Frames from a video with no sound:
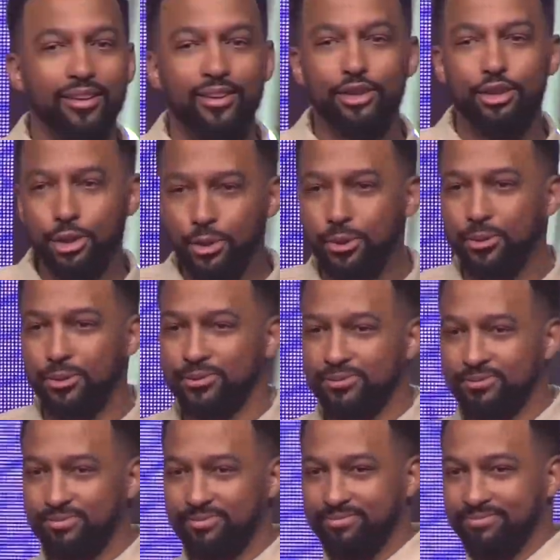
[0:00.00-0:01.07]
to.
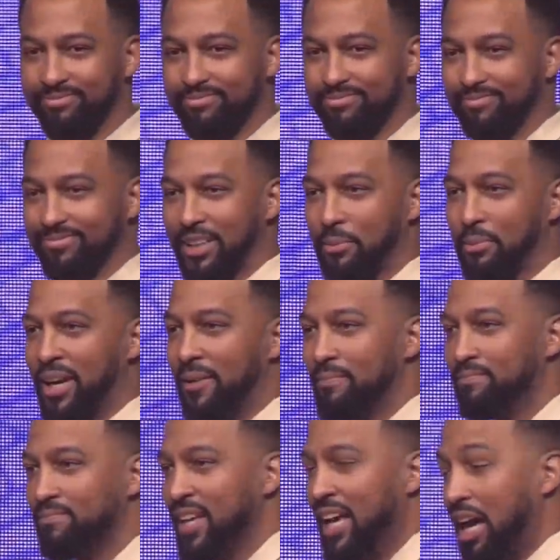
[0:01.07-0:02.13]
Amen.
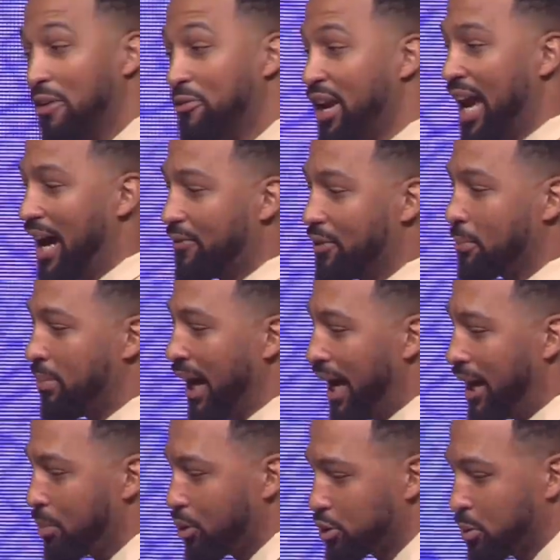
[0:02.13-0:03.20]
If you have your
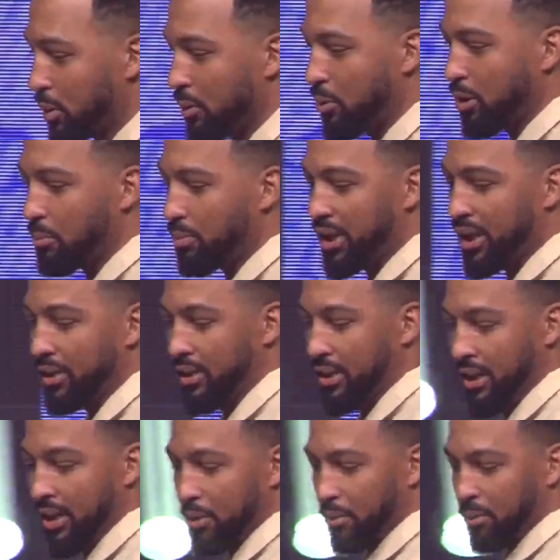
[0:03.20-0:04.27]
Bibles, we will be
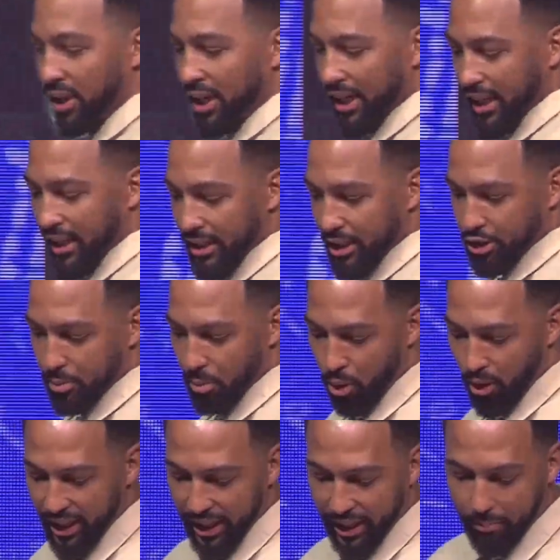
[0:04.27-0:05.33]
reading this
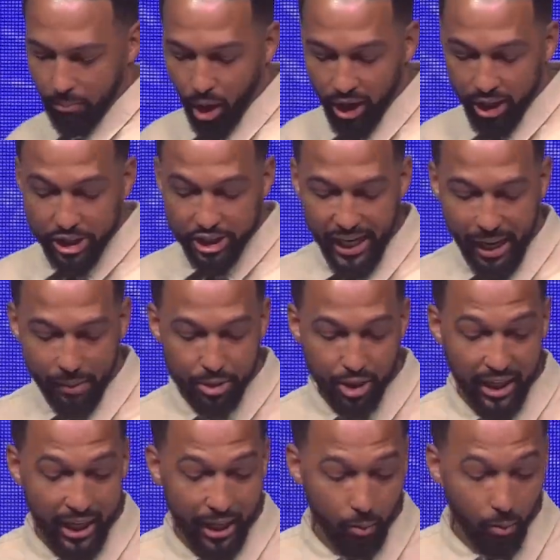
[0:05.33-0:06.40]
morning in Mark chapter
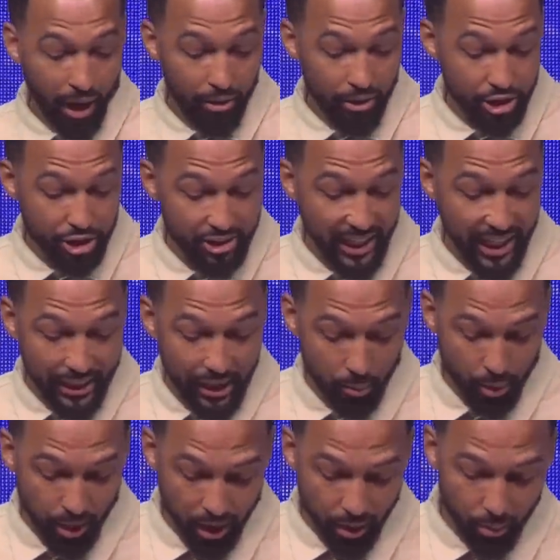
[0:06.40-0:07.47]
8. While you're standing,
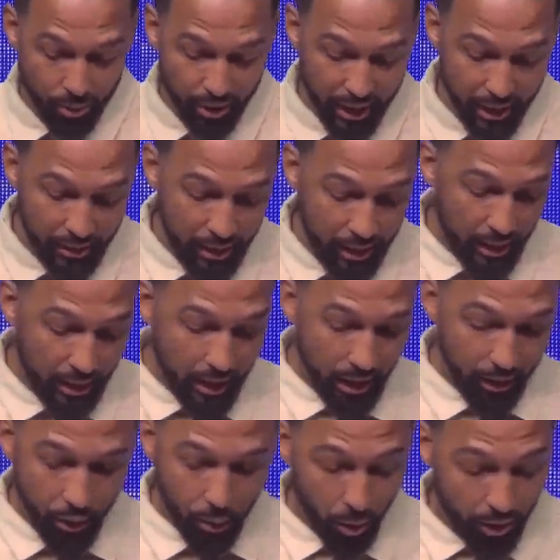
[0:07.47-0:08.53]
we're going to read
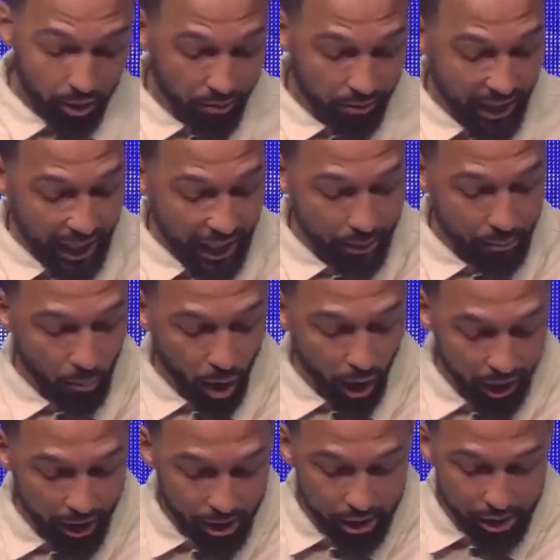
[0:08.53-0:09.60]
the Word of God.
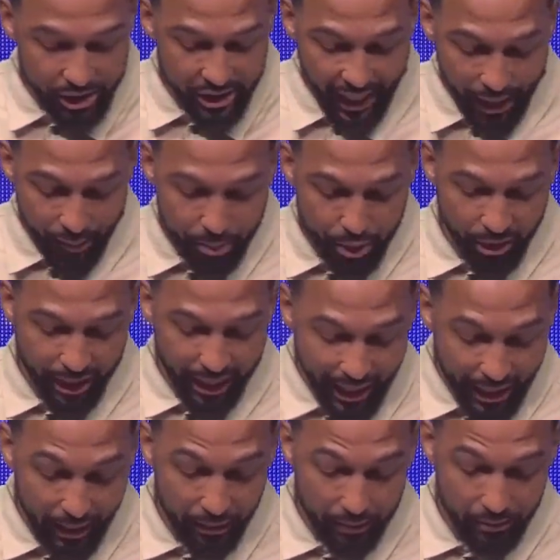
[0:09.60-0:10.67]
Mark chapter
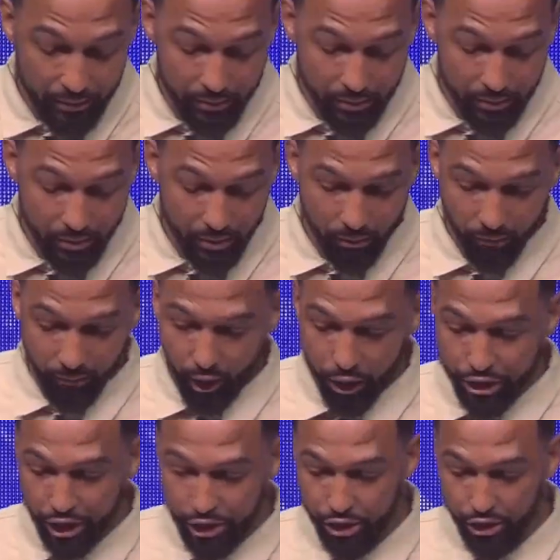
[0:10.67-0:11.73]
8,
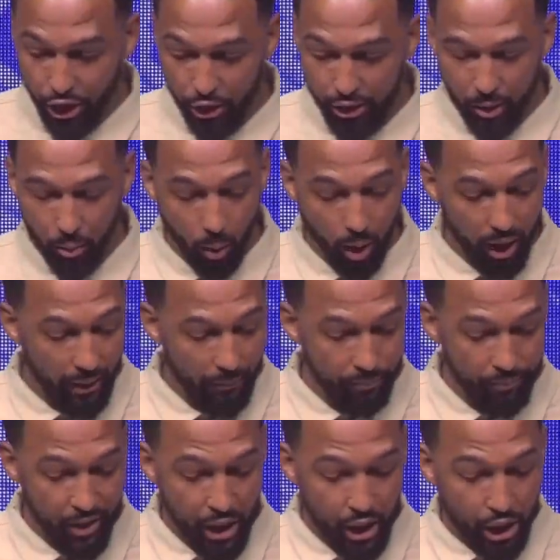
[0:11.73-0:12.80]
verses 31
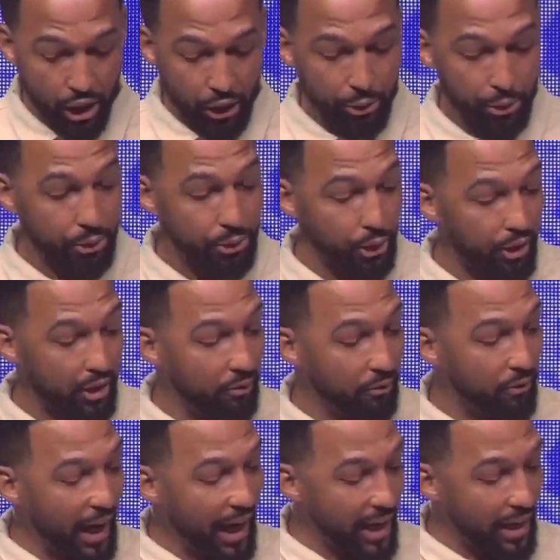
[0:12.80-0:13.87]
through
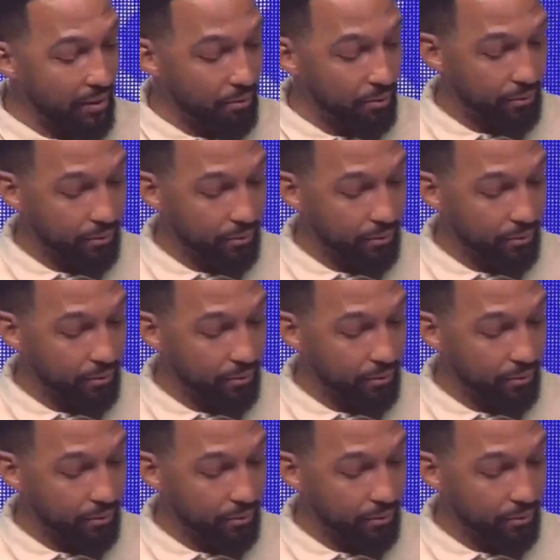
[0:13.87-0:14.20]
35.